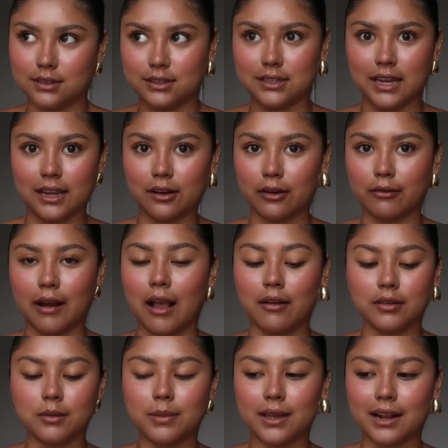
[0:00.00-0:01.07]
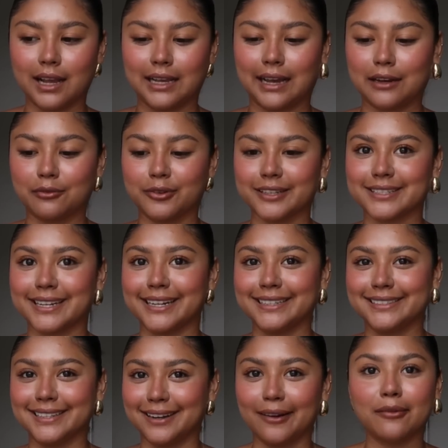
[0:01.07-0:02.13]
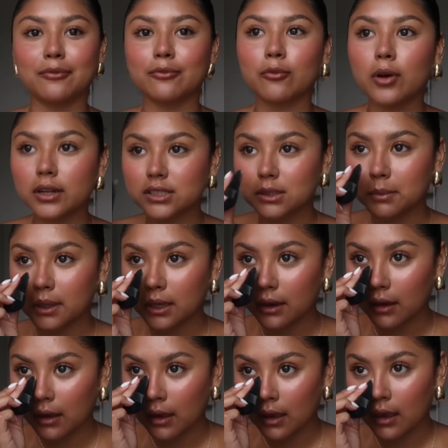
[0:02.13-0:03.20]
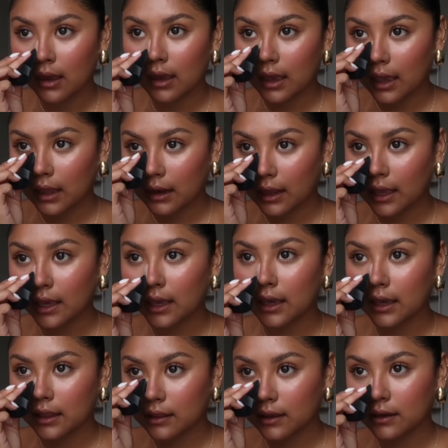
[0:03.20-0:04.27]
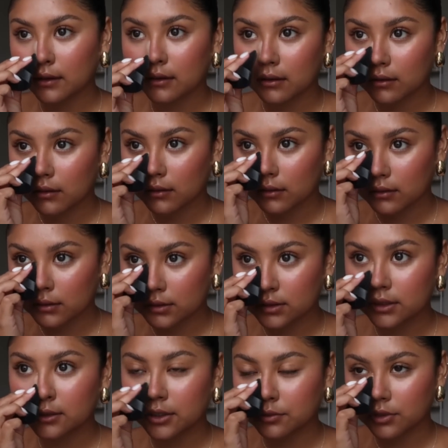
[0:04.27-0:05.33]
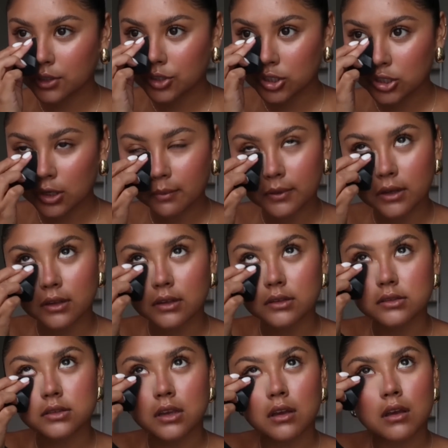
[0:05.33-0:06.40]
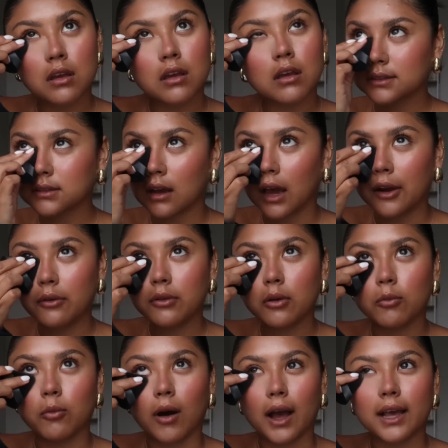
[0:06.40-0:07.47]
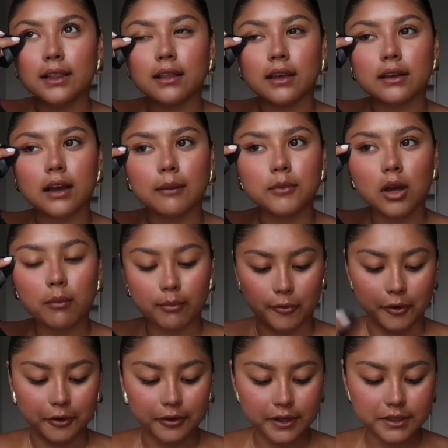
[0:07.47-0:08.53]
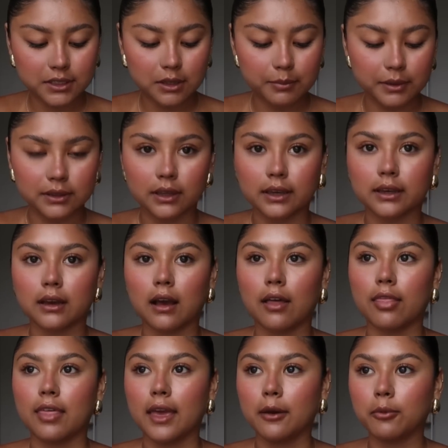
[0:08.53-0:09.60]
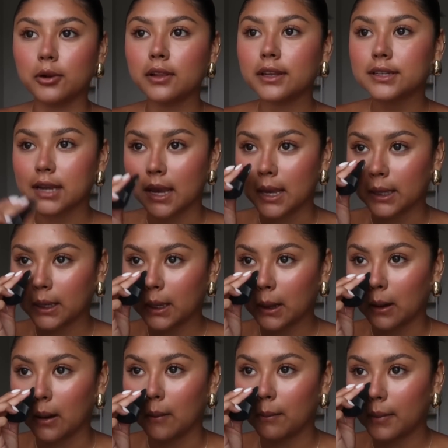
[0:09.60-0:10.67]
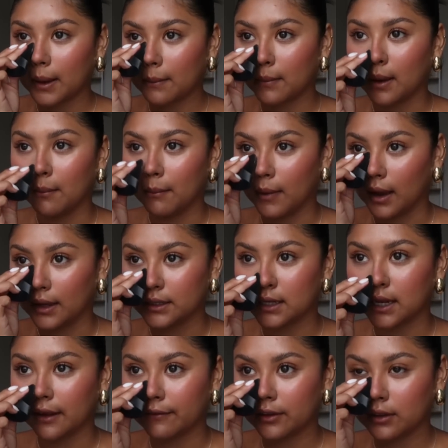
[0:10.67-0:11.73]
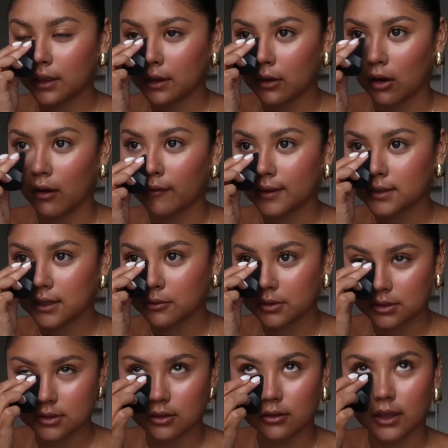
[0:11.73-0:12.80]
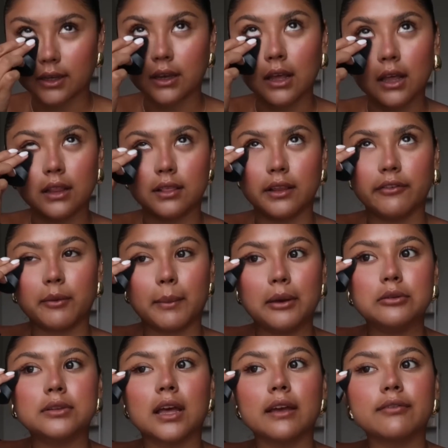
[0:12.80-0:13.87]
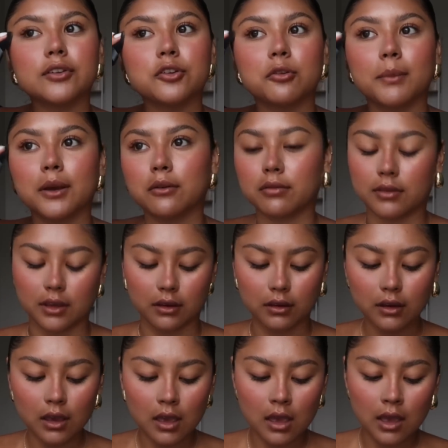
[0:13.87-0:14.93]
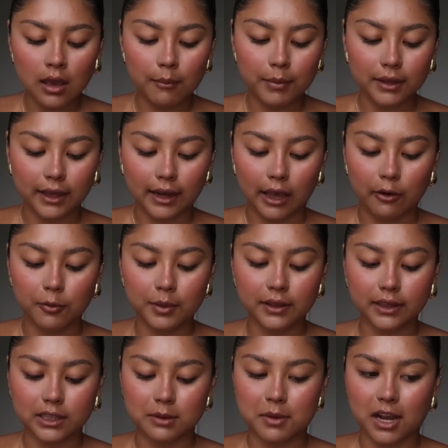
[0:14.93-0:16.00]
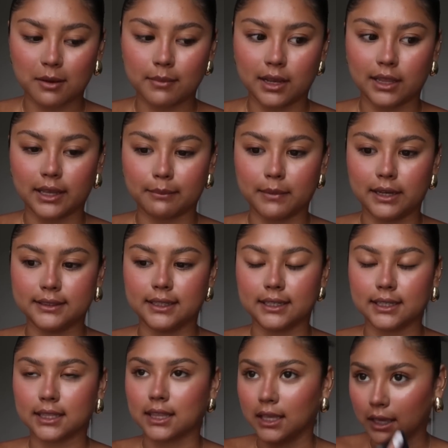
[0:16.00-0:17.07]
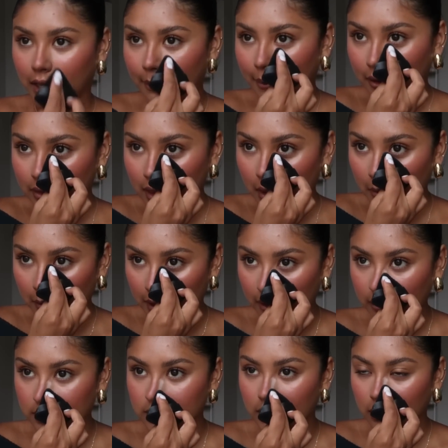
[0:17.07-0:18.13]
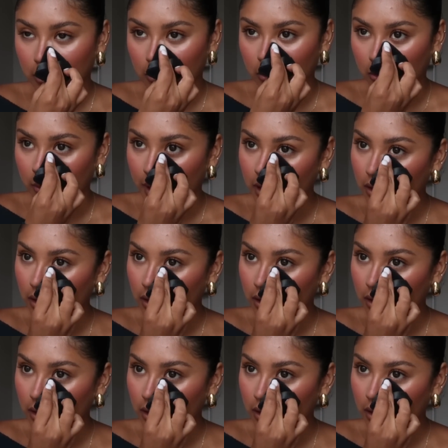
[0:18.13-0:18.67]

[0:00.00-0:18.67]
date around a bit, I kind of realized that I didn't want to be in a like serious relationship because I don't know why, like I'm not boy crazy, but like they were like taking up like my mind, and I feel like obviously I was still like living my own life and doing my own thing, but like I would be like in the back of my like mind like thinking about them, and I was like, oh my